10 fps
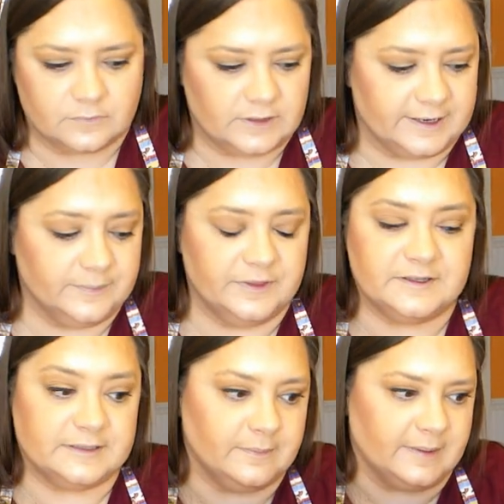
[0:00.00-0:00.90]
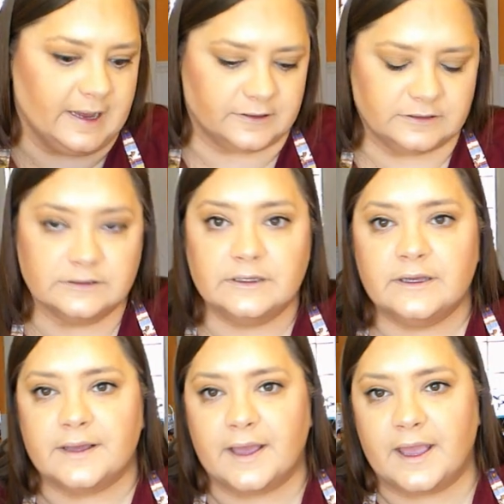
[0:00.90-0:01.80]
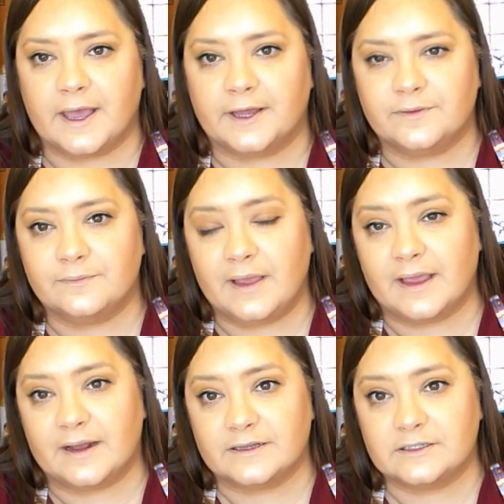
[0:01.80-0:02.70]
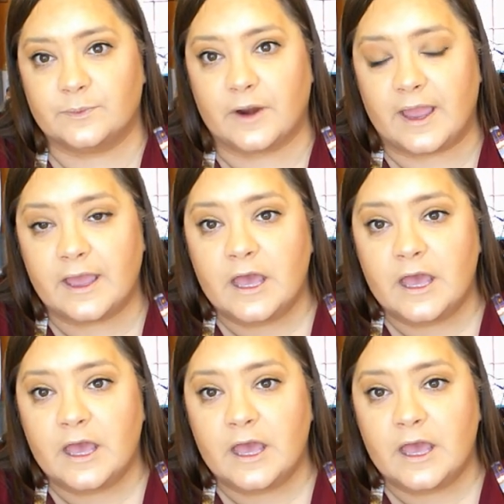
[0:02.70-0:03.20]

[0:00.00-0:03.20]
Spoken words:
I can put this in a bottle and make it a spray.